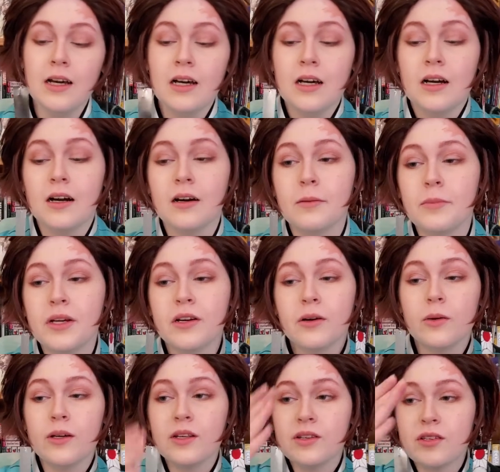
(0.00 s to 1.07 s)
But you're
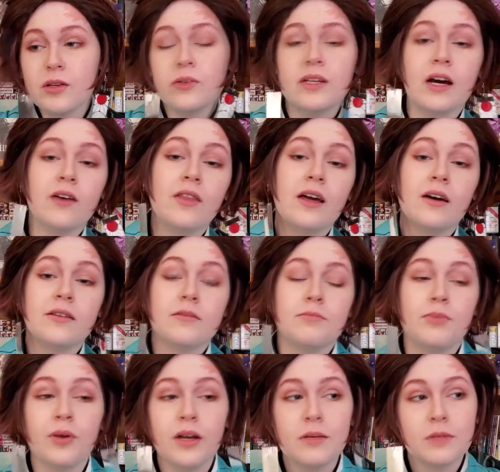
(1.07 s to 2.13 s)
going to sew down that,
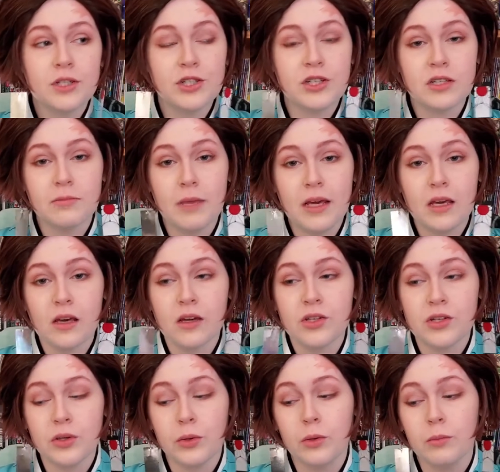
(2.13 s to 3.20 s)
pretty much just making a
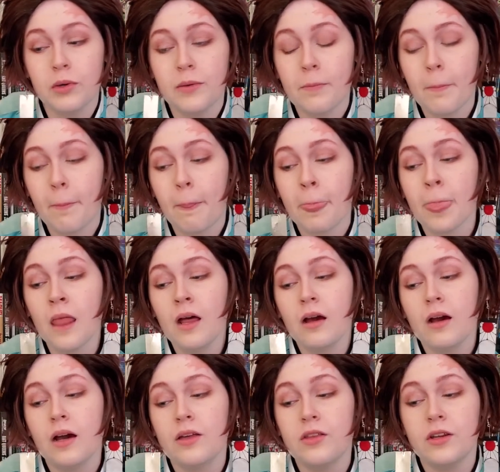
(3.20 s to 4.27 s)
tube,
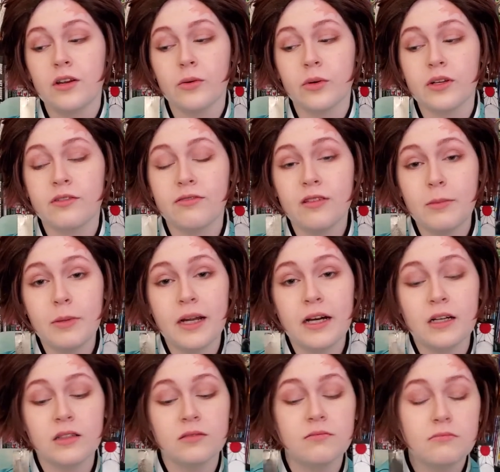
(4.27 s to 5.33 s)
and then you're going to flip it
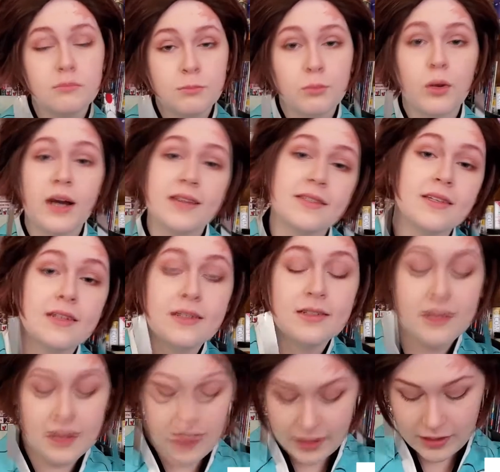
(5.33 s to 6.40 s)
out, press it,
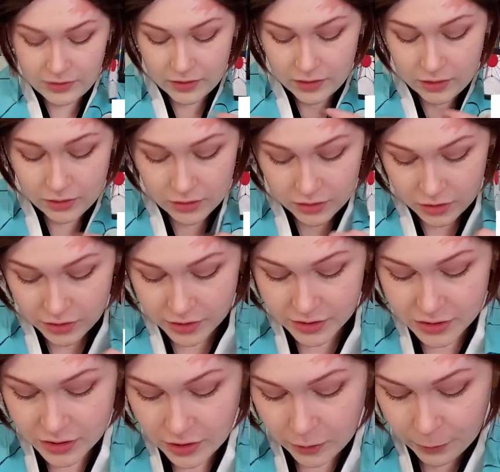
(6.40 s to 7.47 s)
and then you're good
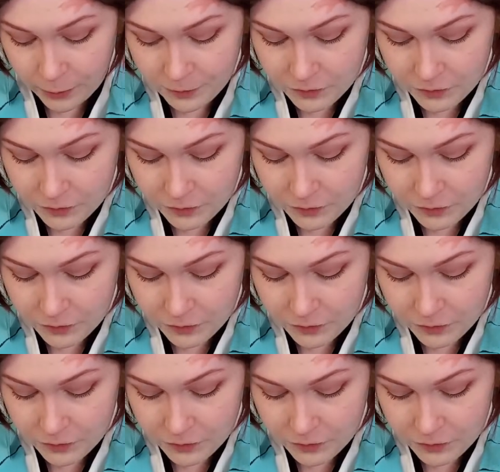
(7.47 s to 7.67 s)
to go.